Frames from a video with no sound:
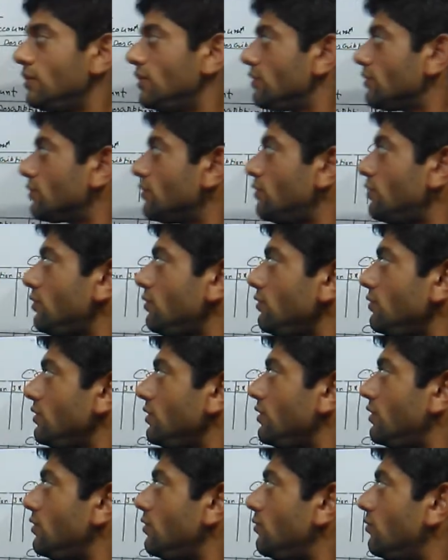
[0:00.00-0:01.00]
So
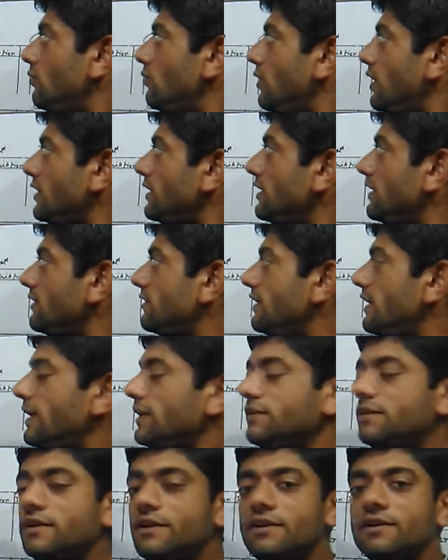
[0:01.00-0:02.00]
what is
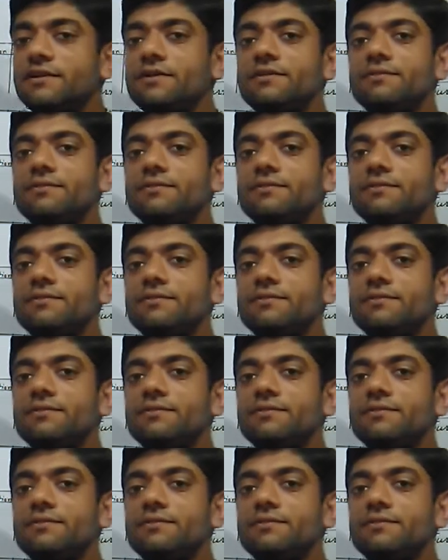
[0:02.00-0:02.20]
ledger?